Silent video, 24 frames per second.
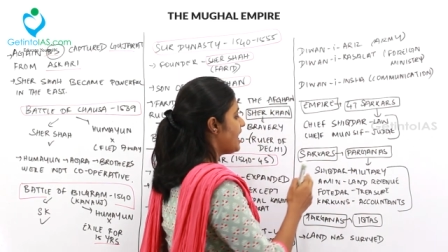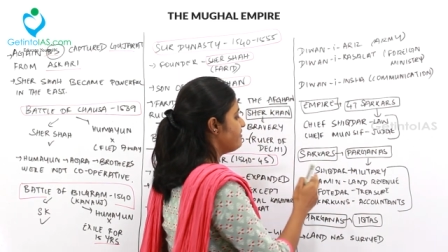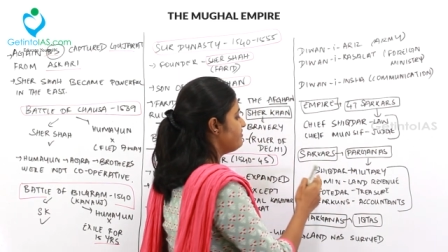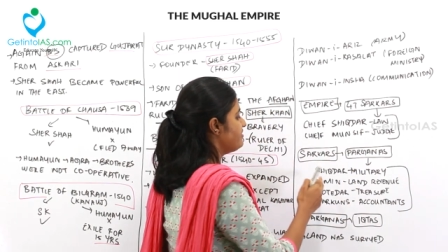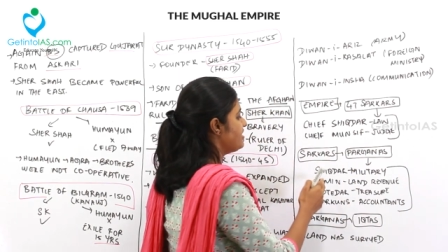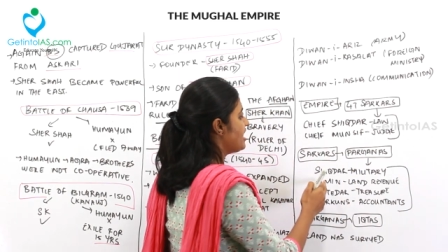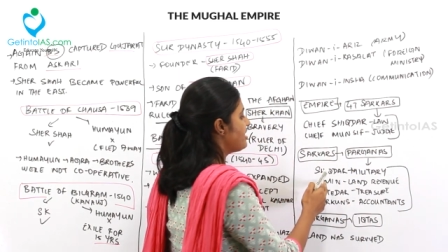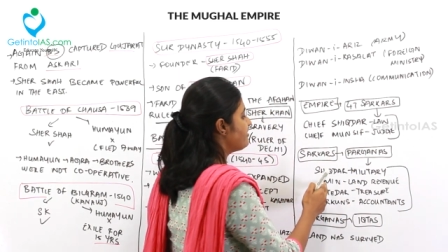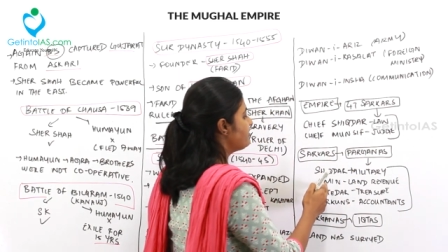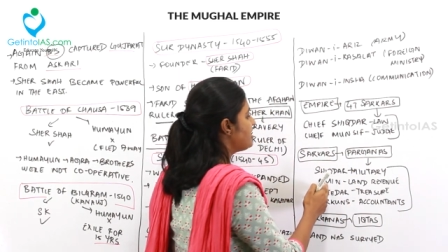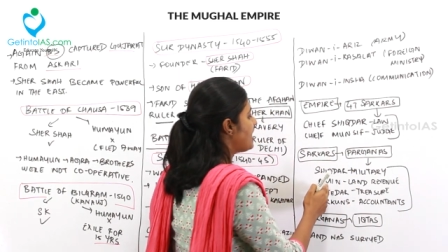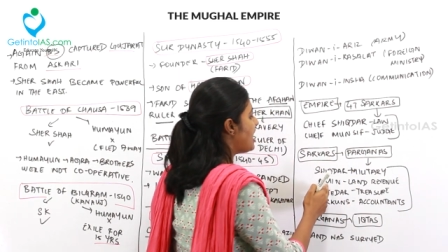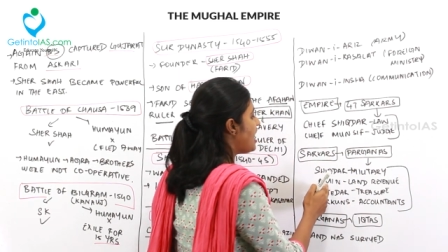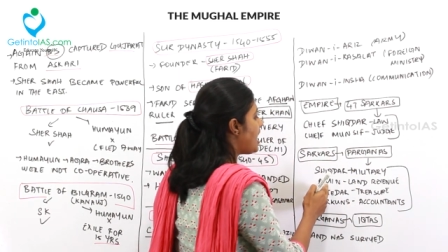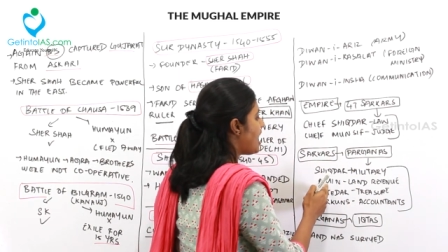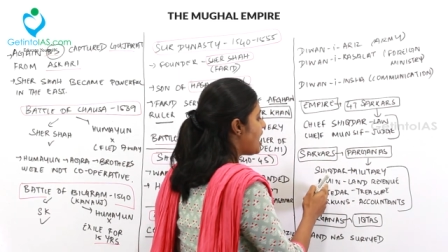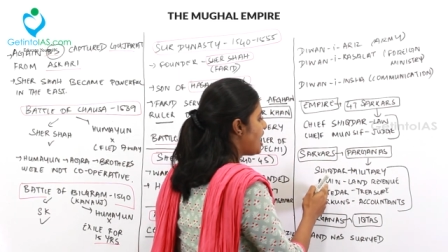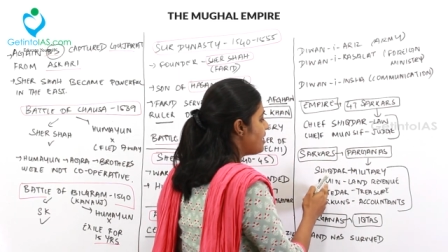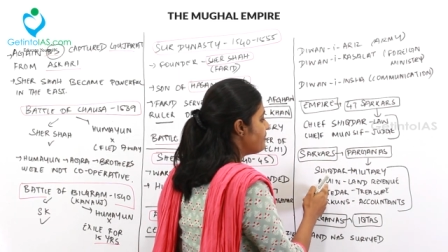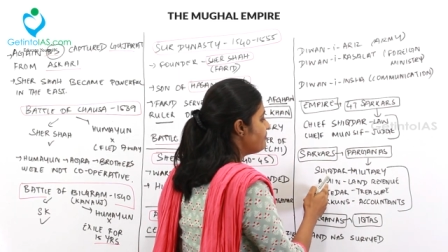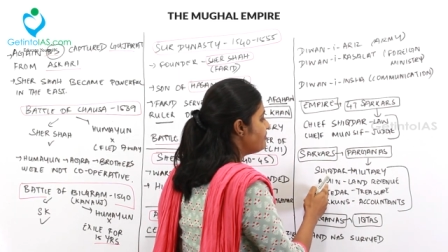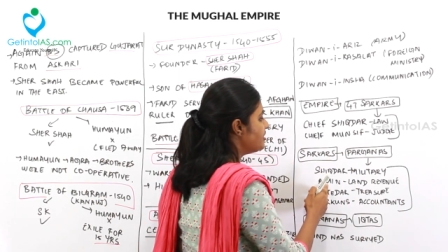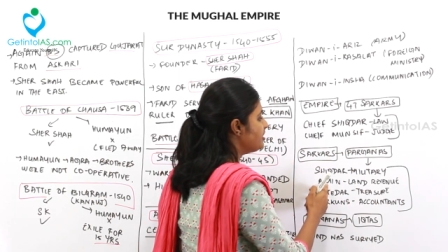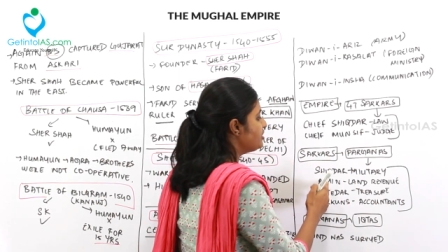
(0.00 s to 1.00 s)
And we have the
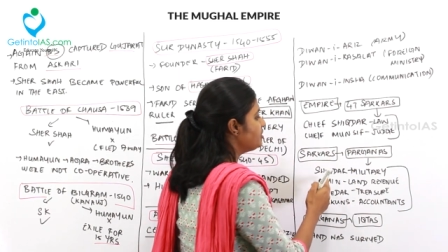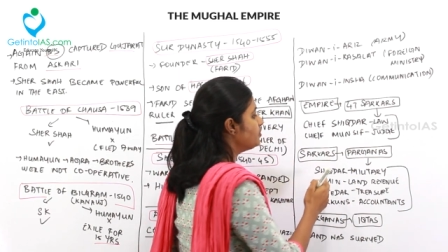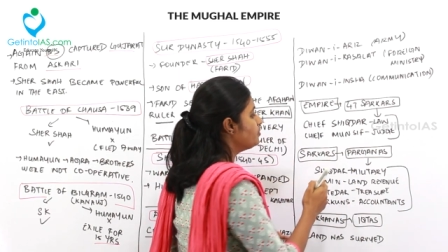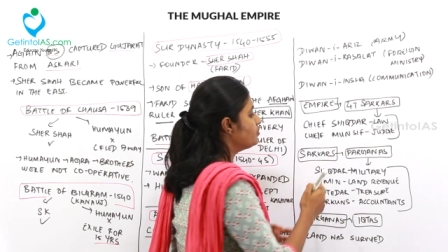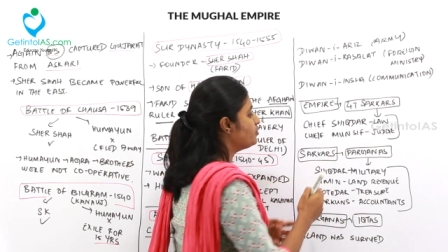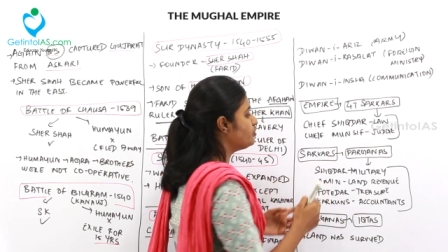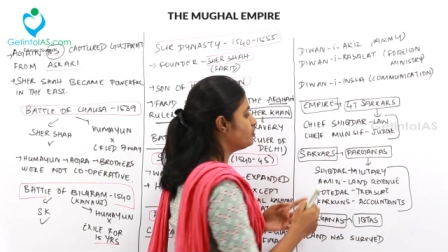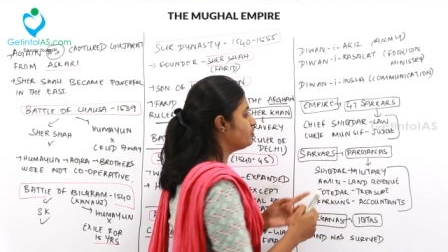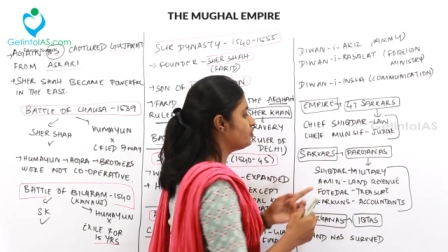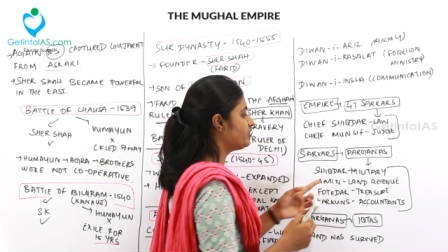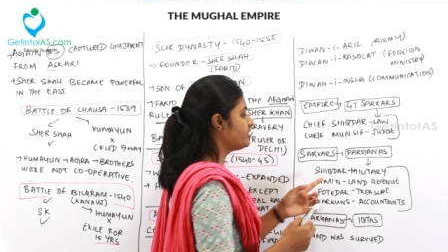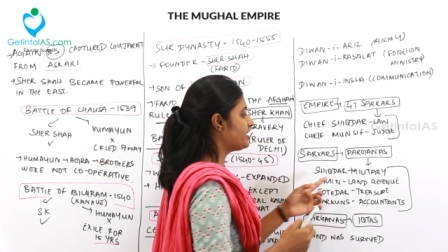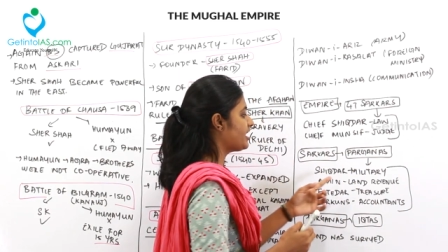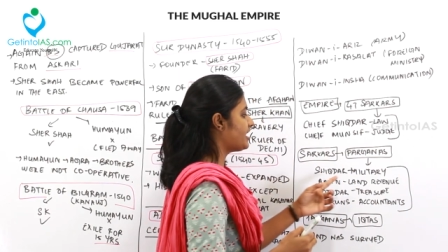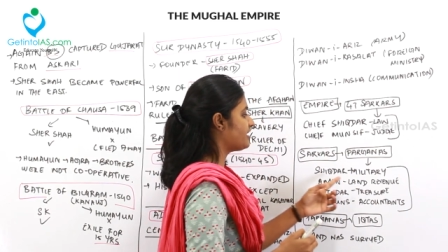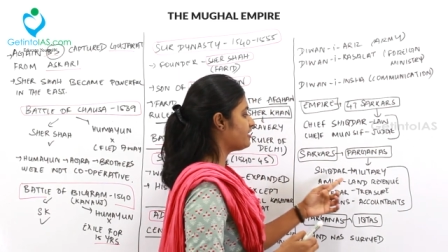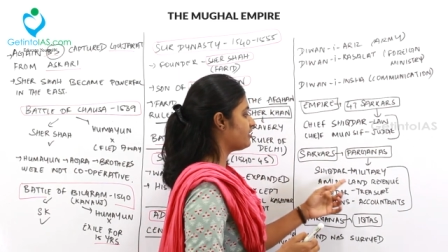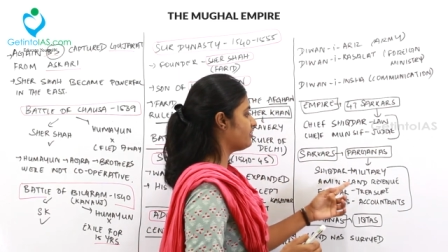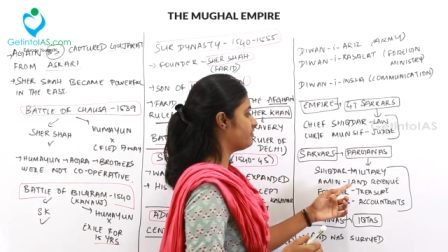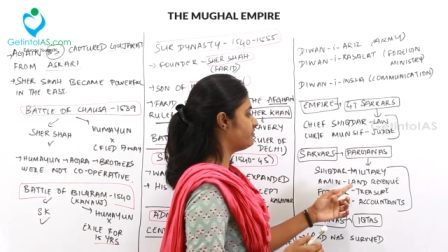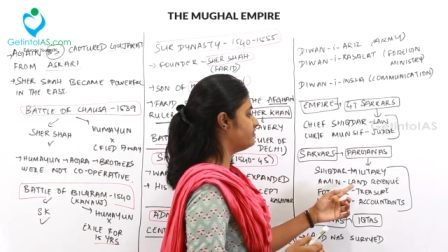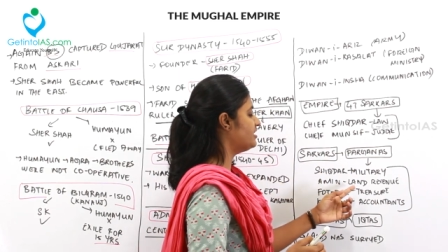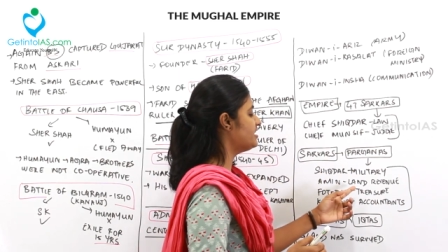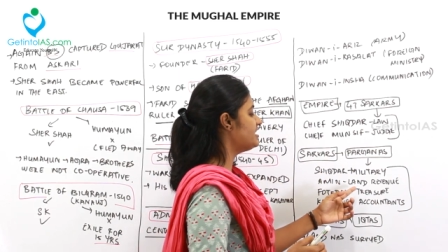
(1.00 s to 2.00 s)
Amin, who took
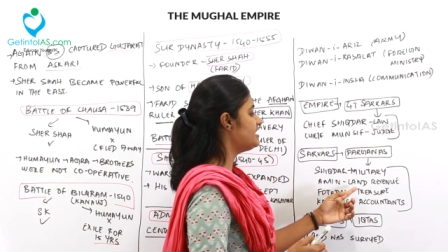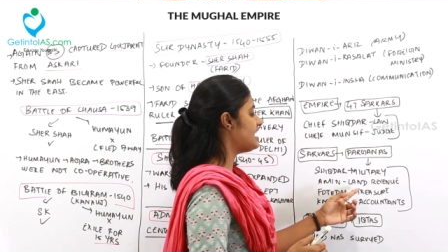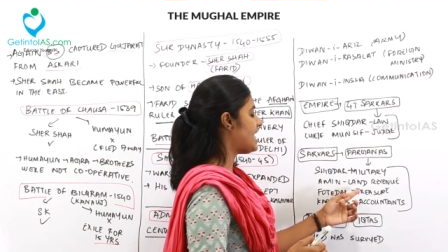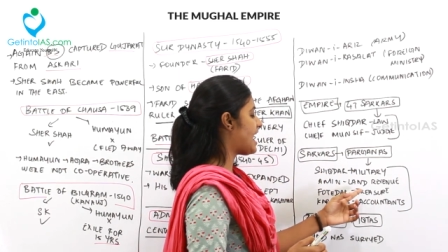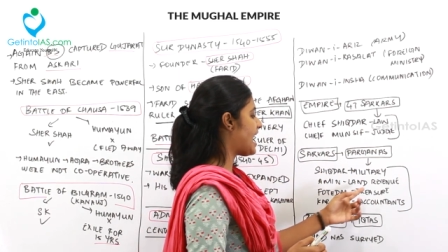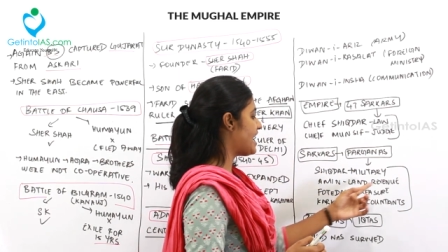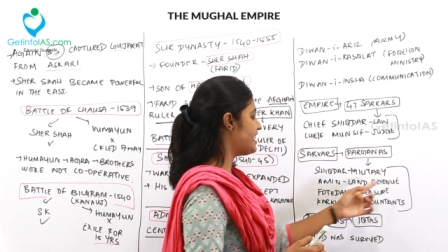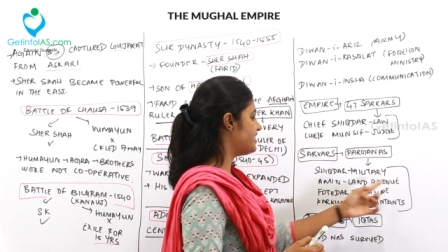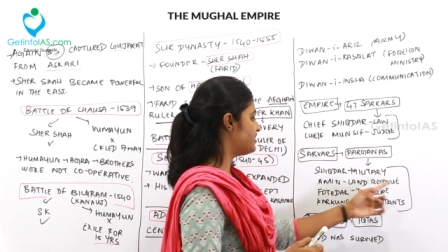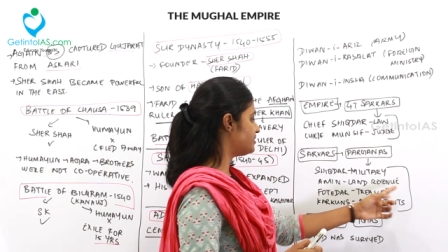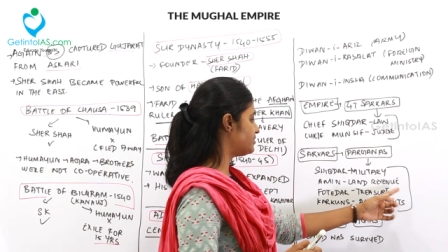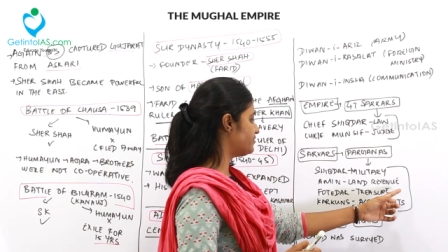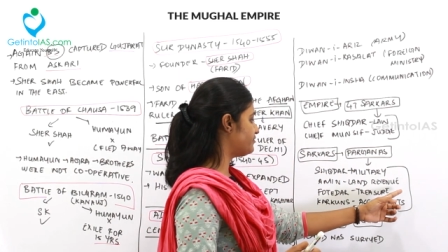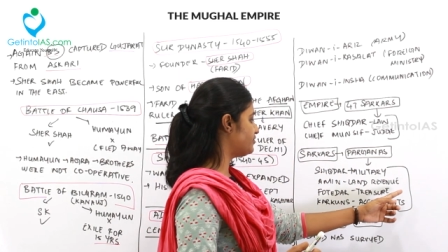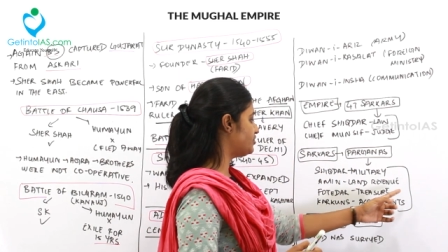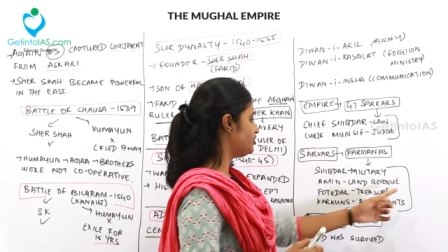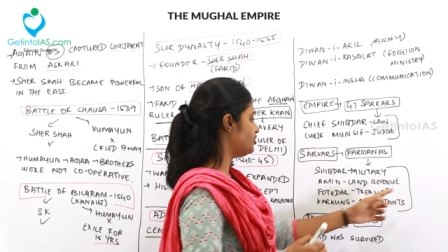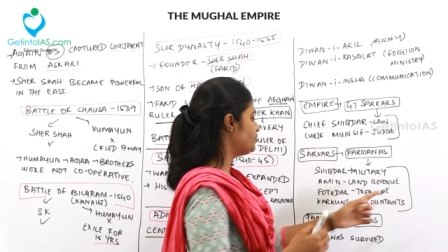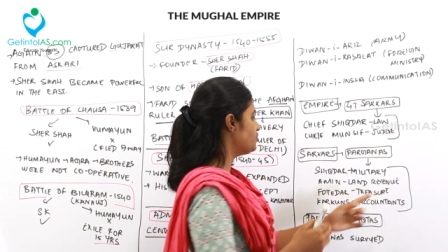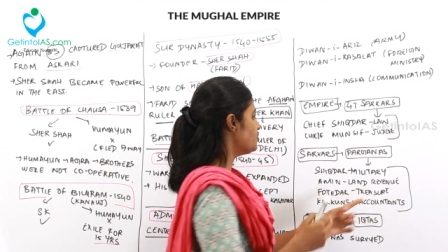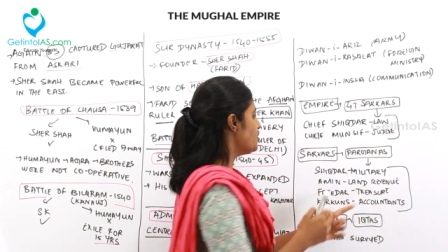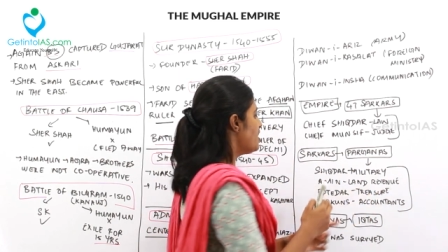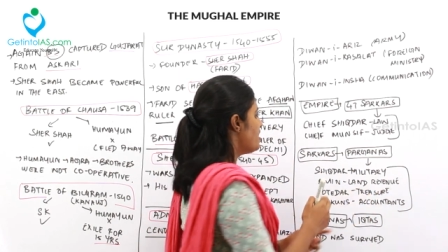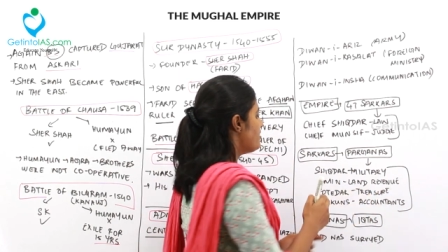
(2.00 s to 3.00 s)
care of the land
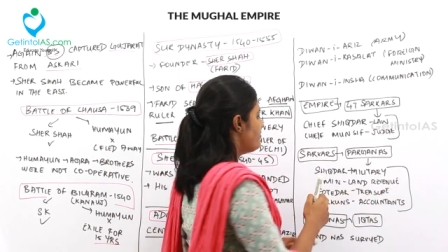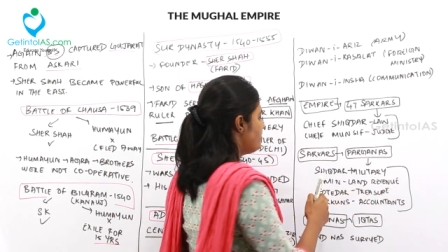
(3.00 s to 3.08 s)
revenue.